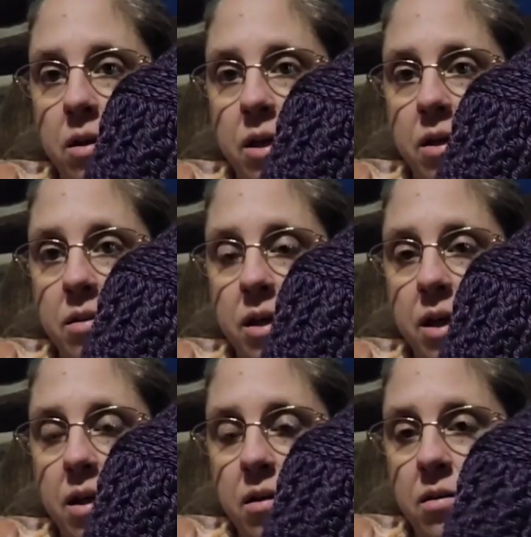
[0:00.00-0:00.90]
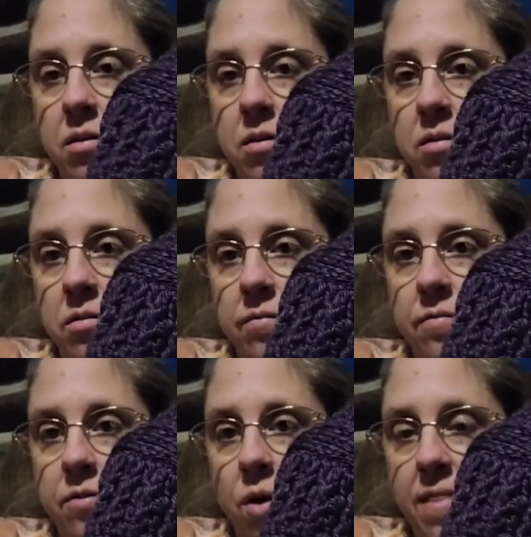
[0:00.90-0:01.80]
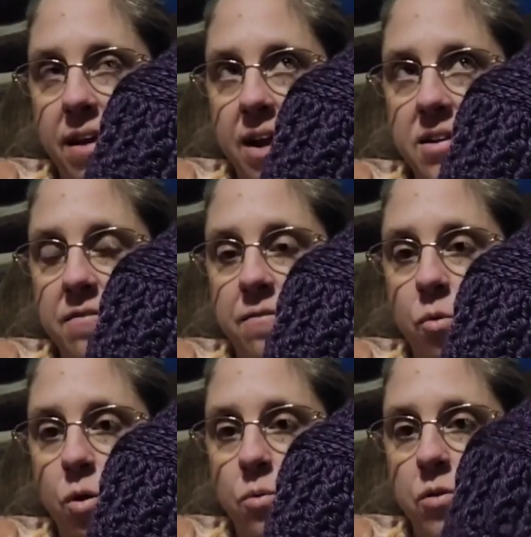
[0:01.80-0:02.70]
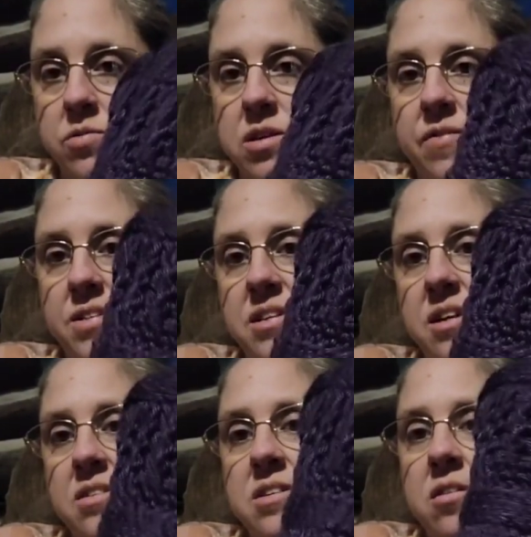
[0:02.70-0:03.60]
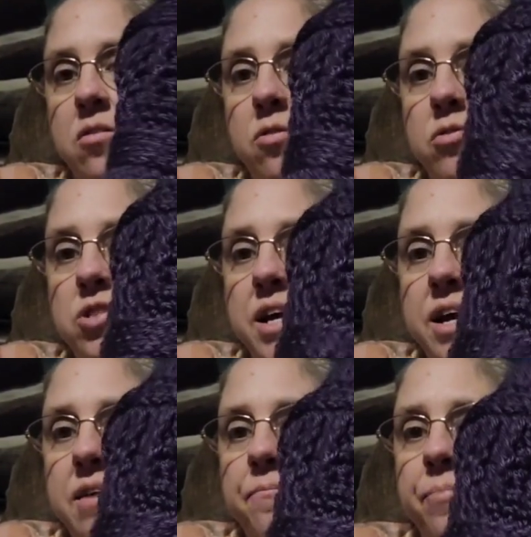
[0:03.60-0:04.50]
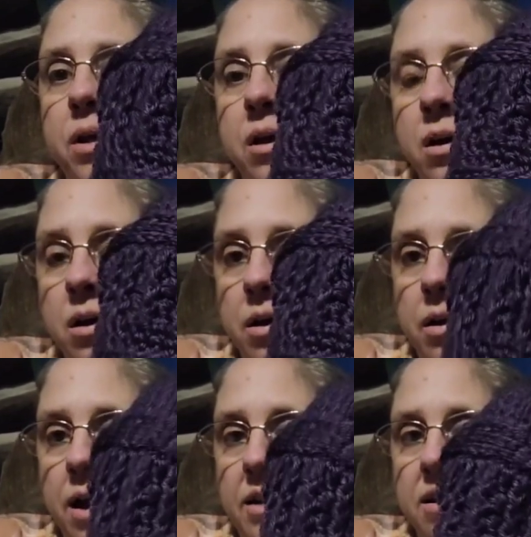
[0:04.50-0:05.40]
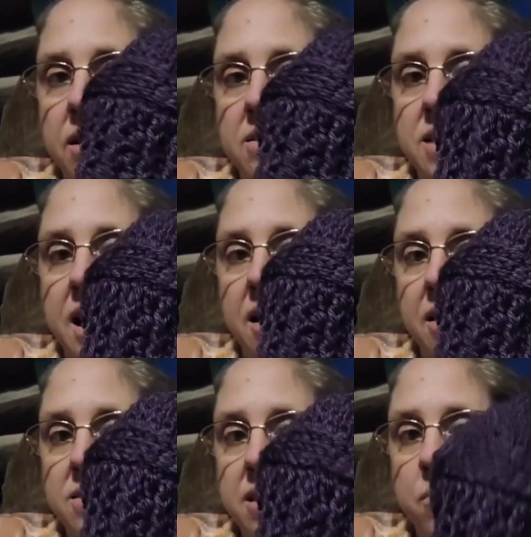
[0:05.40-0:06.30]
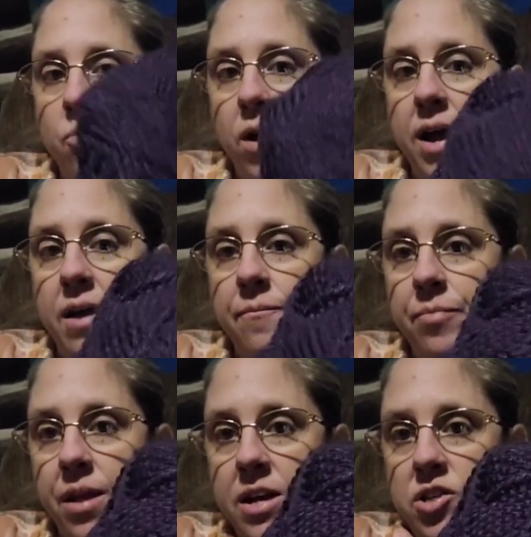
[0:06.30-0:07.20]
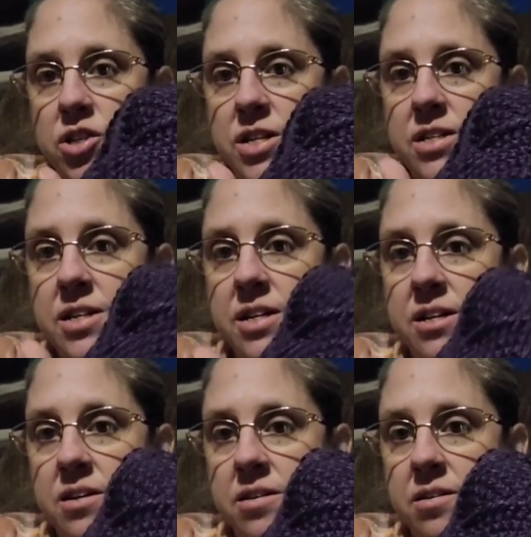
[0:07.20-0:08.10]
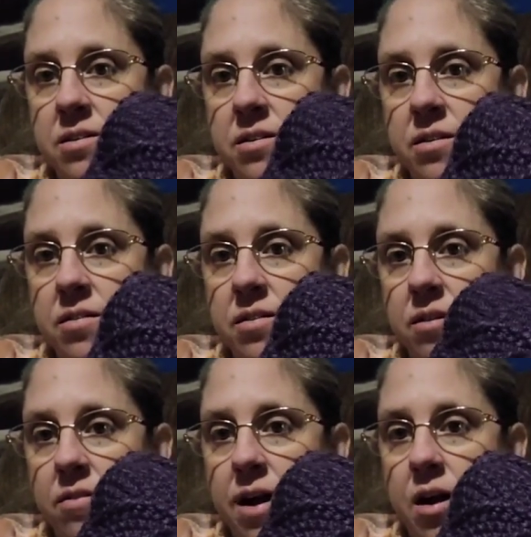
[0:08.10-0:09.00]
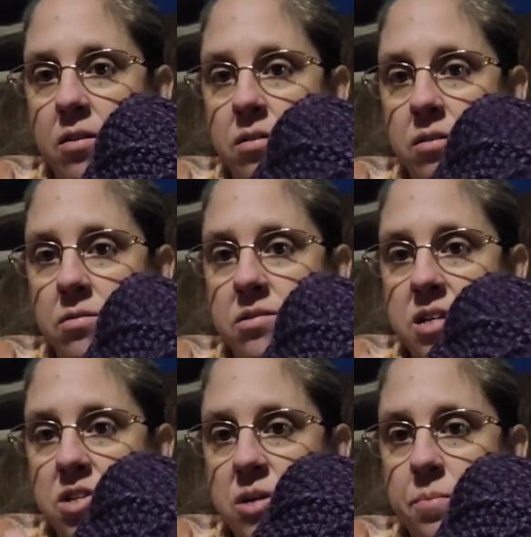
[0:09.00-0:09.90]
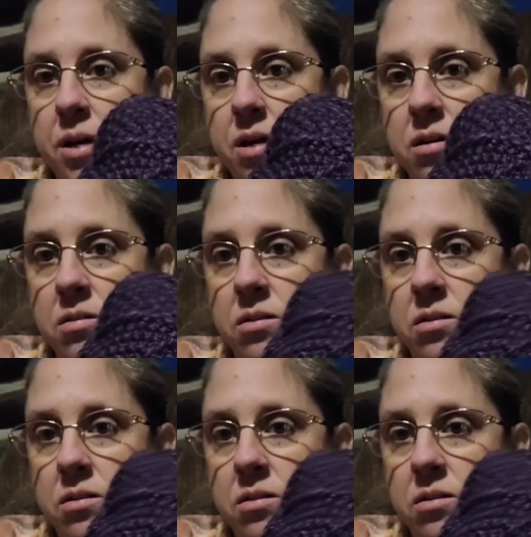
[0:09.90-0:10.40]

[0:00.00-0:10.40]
in I think I did 4 rows of extended single crochet. I did it exactly the same way as she did the crown stitch up here,